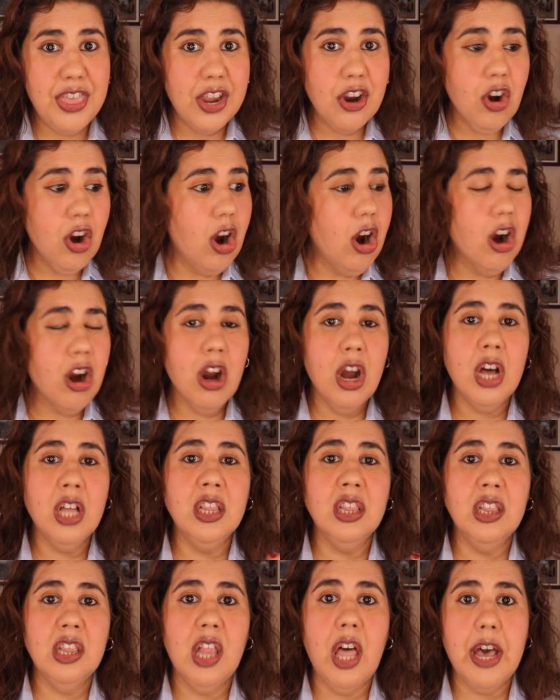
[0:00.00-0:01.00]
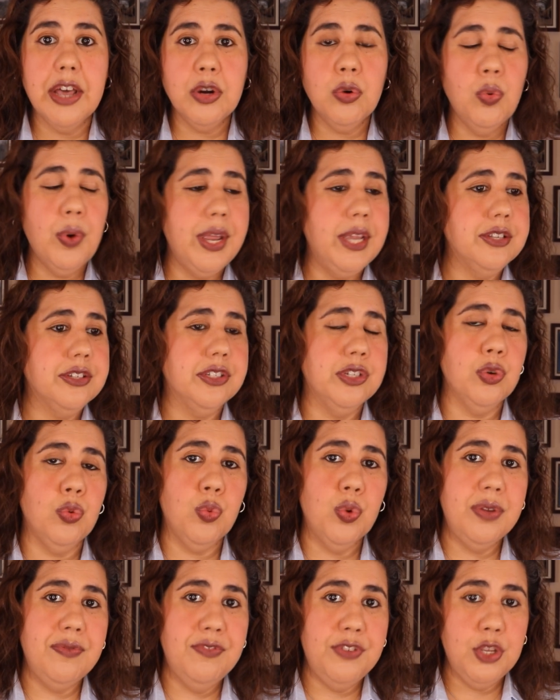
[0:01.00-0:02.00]
There are a lot of ways to
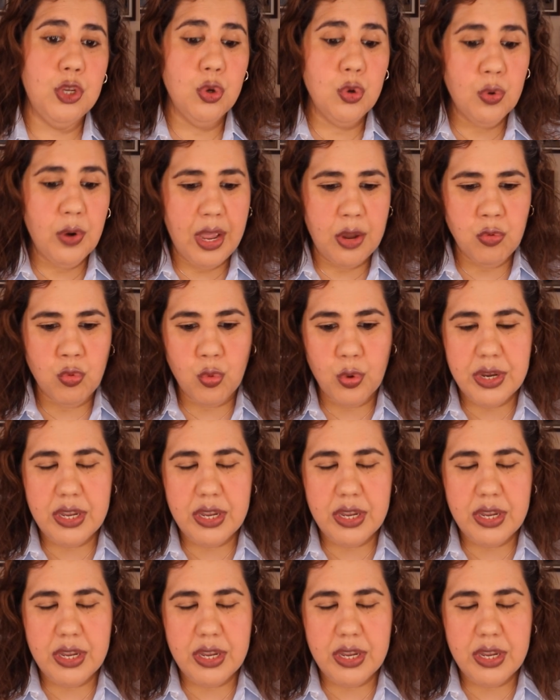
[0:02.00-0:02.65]
review and